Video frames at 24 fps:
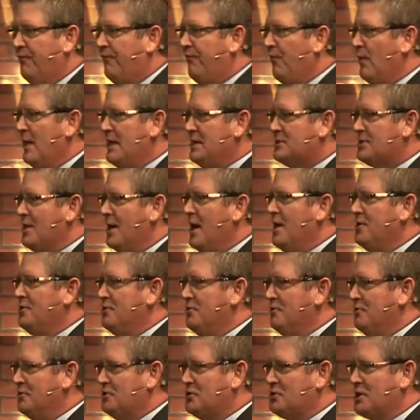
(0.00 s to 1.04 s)
the phrase
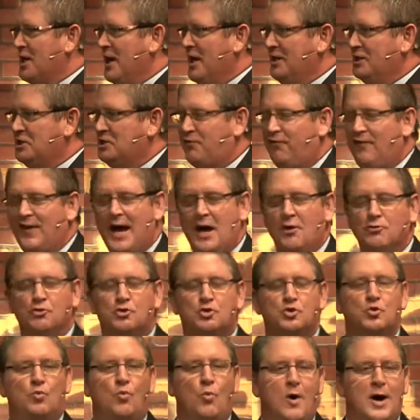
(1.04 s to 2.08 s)
under the sun is
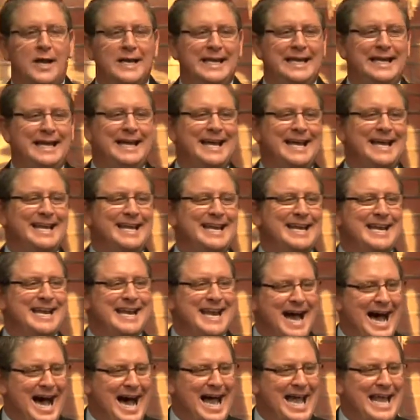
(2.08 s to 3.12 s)
found
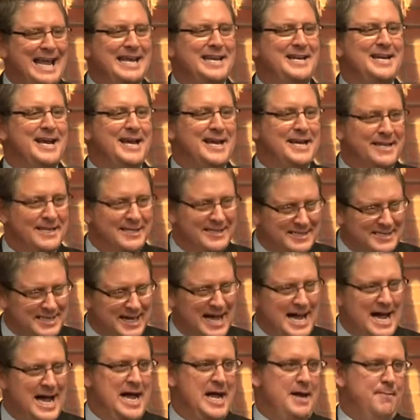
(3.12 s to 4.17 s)
29
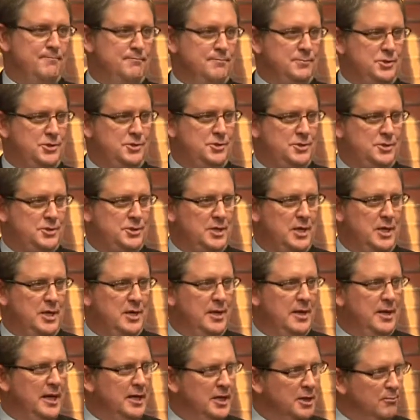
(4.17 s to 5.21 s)
times
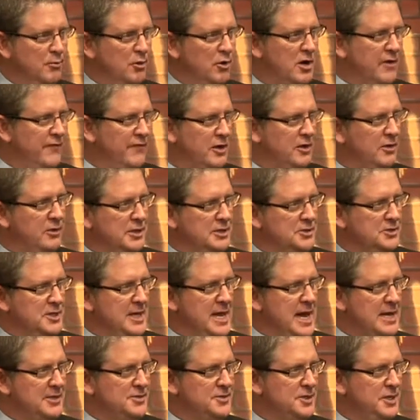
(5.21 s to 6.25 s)
in the book of
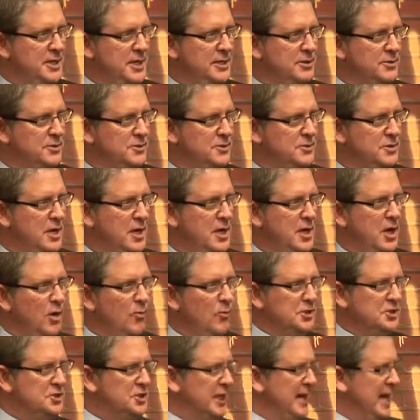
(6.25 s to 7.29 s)
Ecclesiastes.
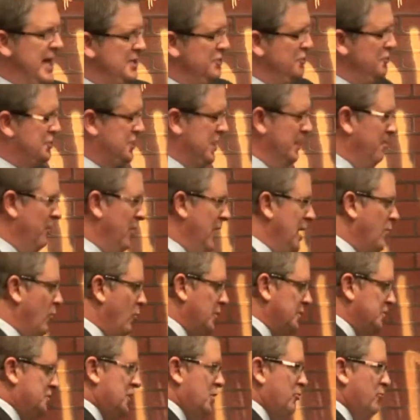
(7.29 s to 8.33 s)
Once again, you say, Brian,
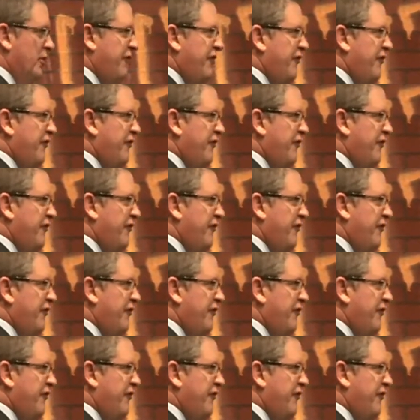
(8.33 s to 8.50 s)
what is it